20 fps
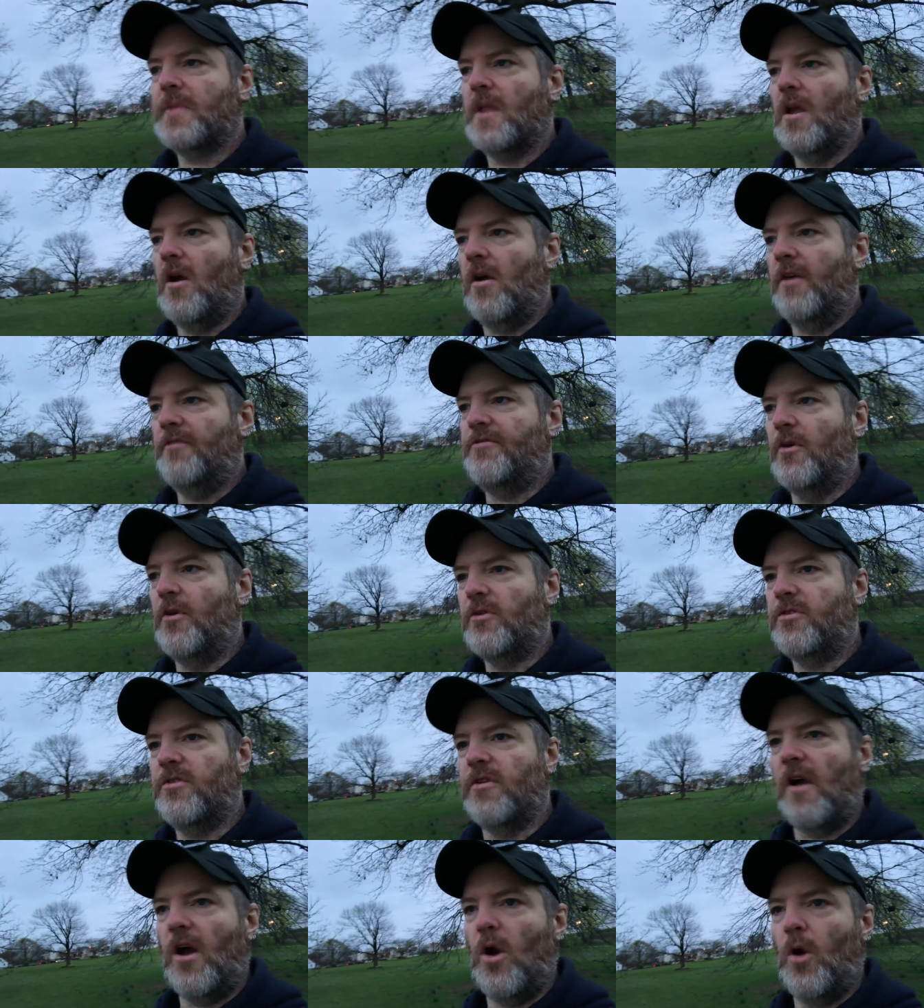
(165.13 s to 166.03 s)
All right, folks,
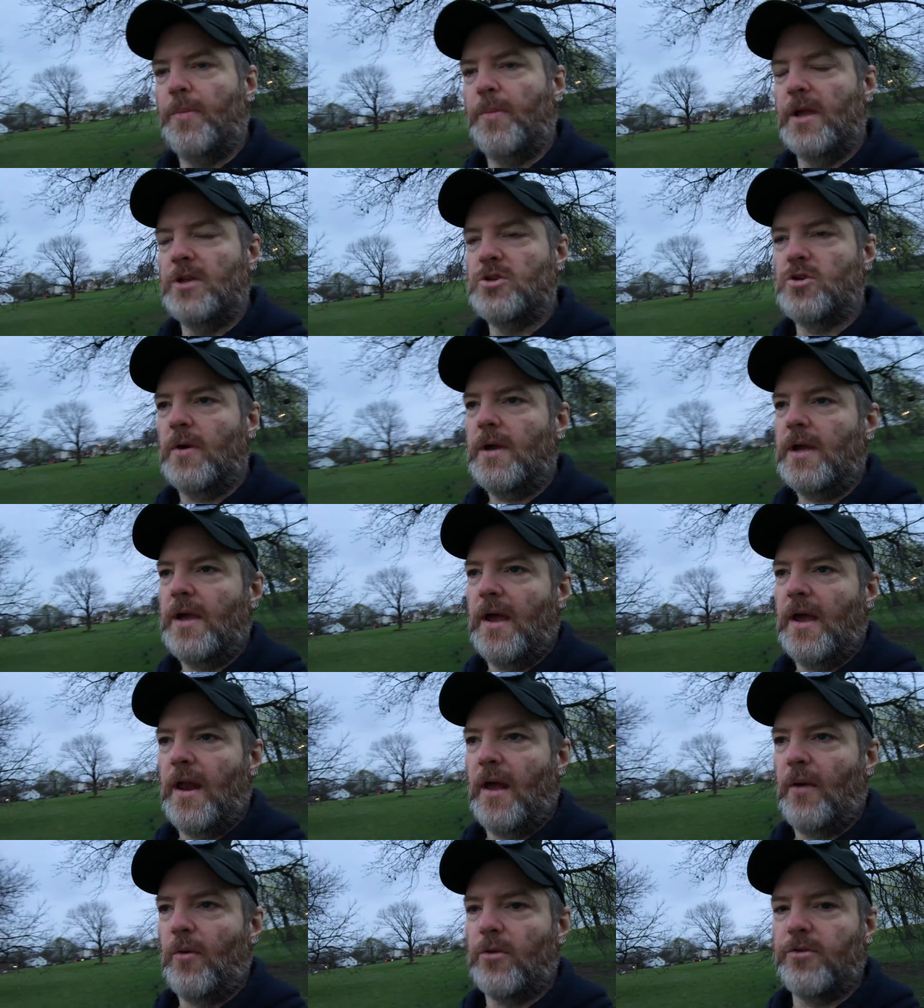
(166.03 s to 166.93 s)
I hope you enjoy, and
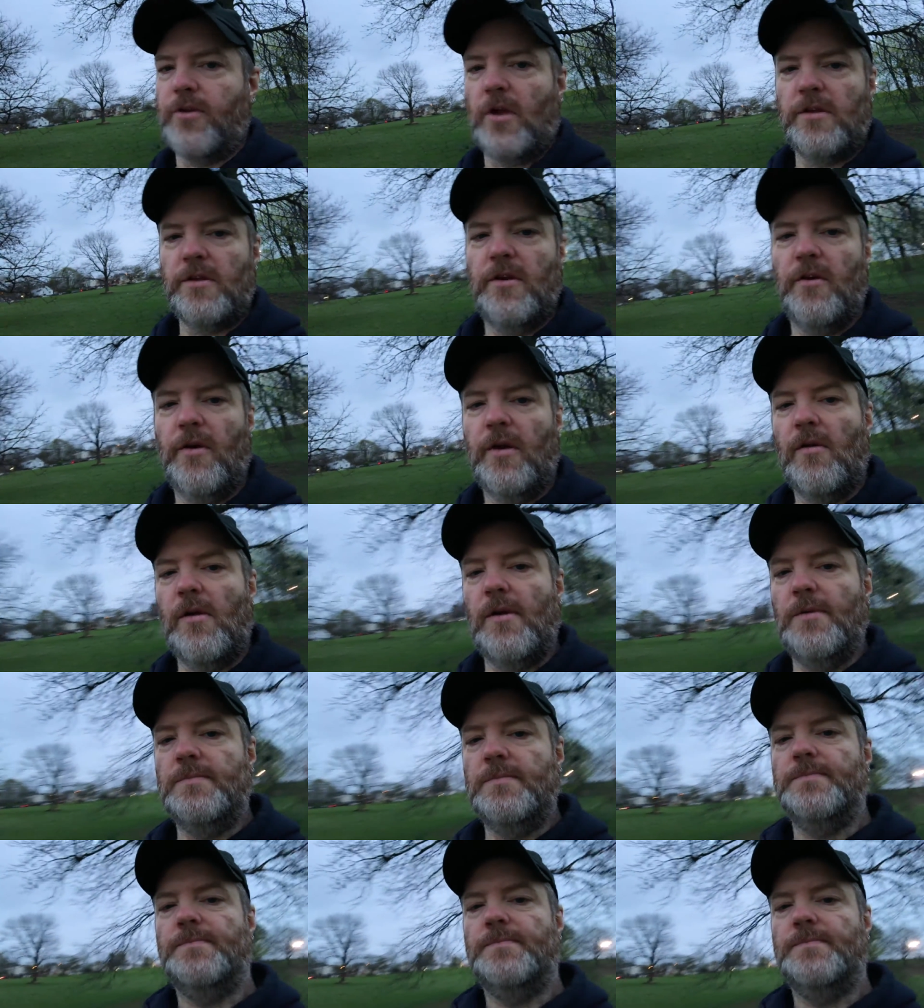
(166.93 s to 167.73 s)
I will talk to you later on.